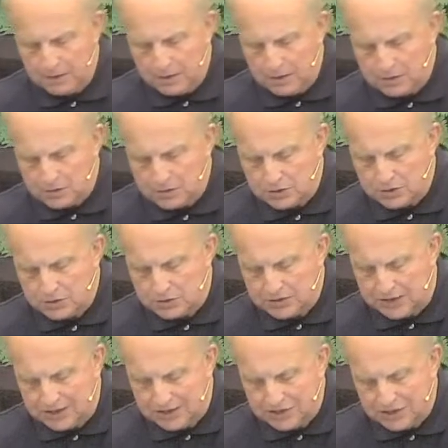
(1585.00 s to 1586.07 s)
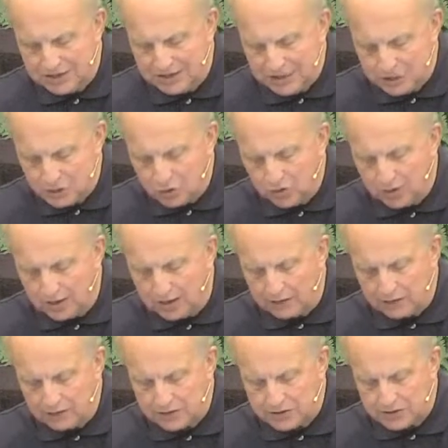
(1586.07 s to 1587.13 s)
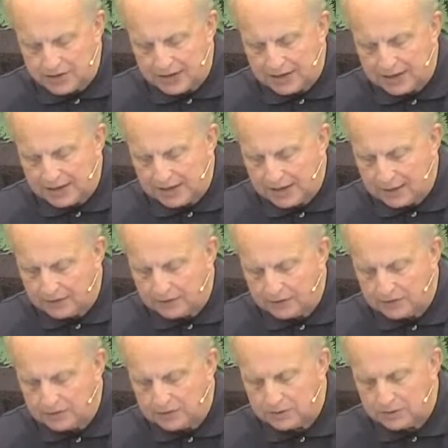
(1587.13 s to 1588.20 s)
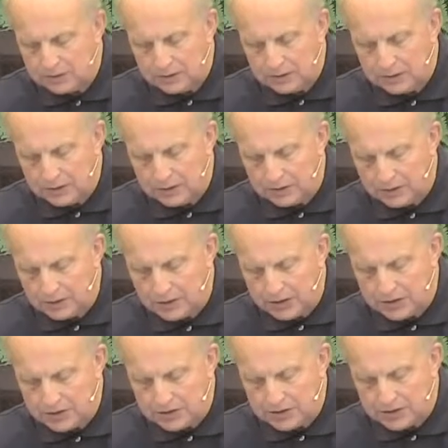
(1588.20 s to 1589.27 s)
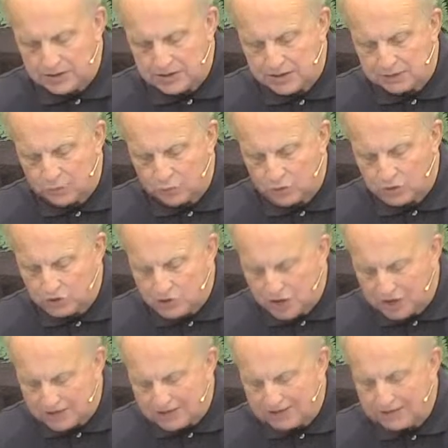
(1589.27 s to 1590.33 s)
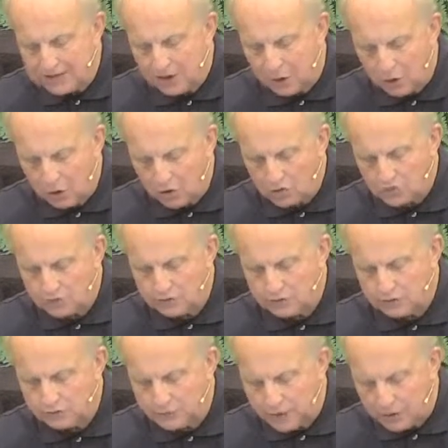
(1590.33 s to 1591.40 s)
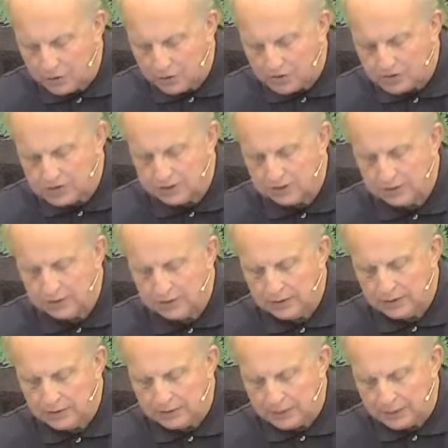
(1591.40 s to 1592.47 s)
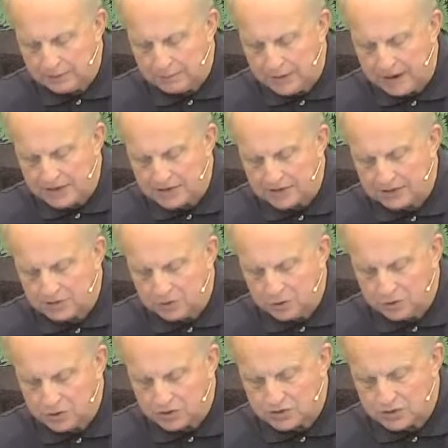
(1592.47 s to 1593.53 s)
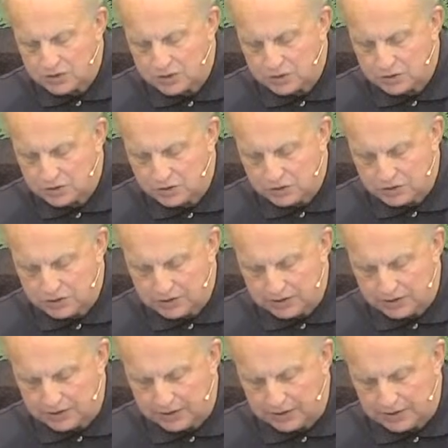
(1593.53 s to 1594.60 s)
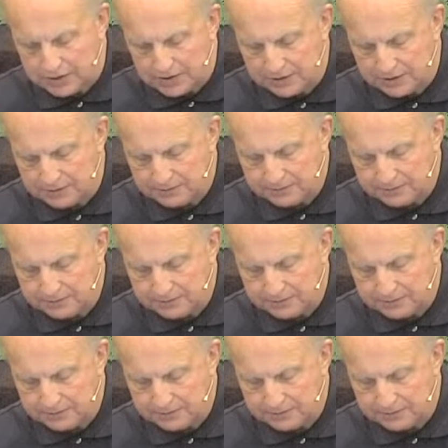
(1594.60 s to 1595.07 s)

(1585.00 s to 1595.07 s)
such as ancient Israel after the Sinai covenant and the United States after rejecting the Articles of Confederacy and passing the U.S. Constitution in 1787.